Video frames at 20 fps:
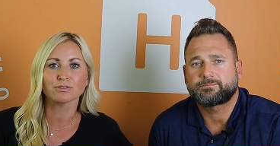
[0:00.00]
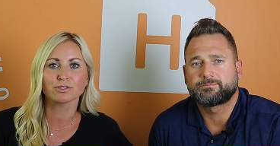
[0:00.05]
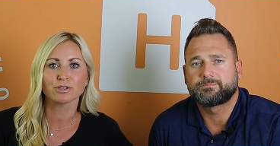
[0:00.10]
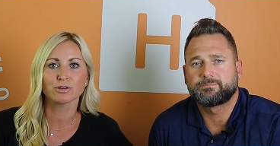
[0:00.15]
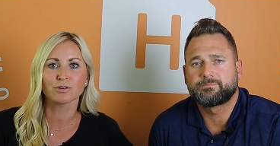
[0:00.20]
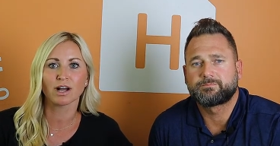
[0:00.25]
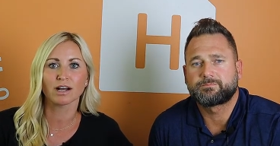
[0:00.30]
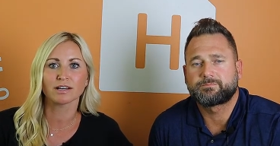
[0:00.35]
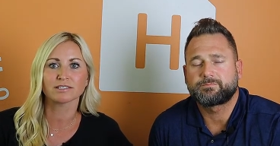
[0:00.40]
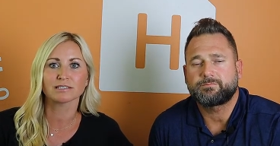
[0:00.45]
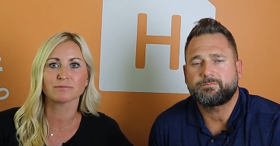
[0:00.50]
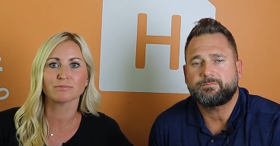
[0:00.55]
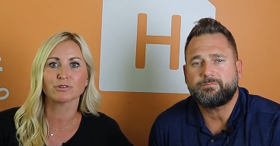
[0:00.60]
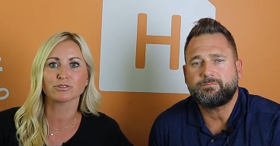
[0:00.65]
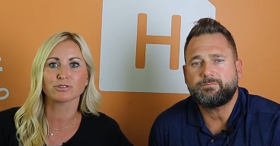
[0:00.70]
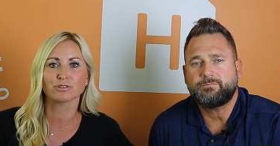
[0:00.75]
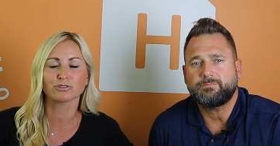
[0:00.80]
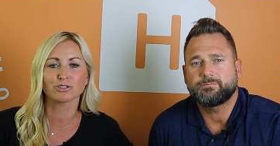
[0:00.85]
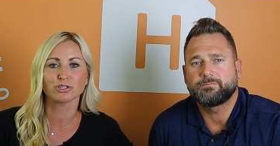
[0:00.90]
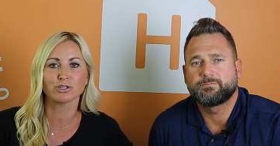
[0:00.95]
Speaker 1: So
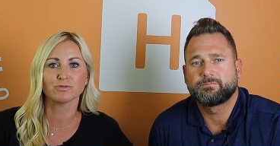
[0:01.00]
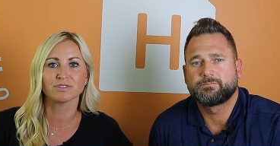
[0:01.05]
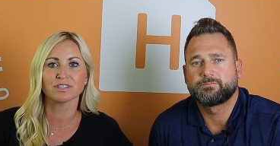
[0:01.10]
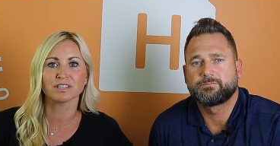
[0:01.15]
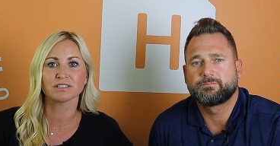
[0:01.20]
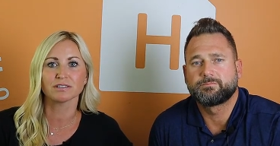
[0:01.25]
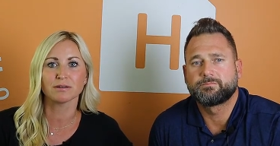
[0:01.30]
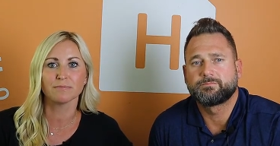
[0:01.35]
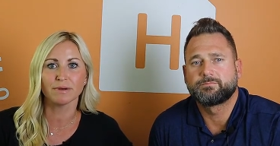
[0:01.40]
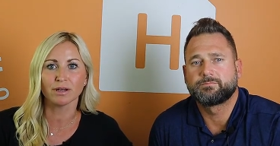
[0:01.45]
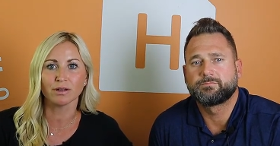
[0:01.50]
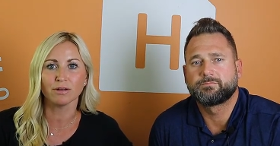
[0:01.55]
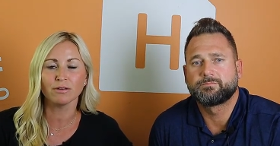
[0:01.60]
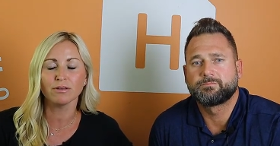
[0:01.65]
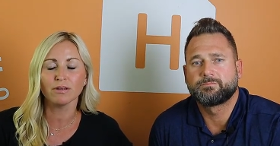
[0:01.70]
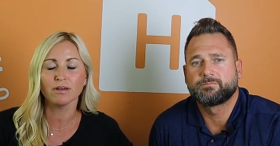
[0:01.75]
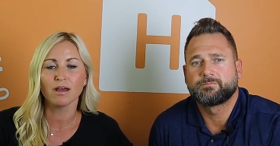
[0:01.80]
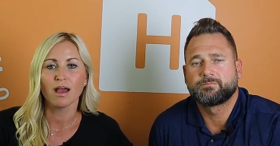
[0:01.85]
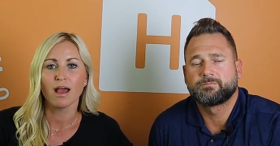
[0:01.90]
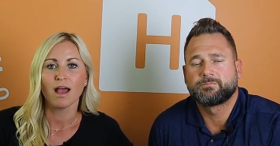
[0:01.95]
customers are choosing to
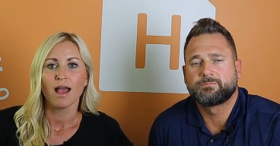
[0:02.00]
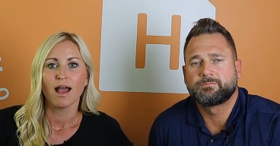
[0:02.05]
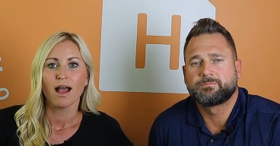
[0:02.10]
build.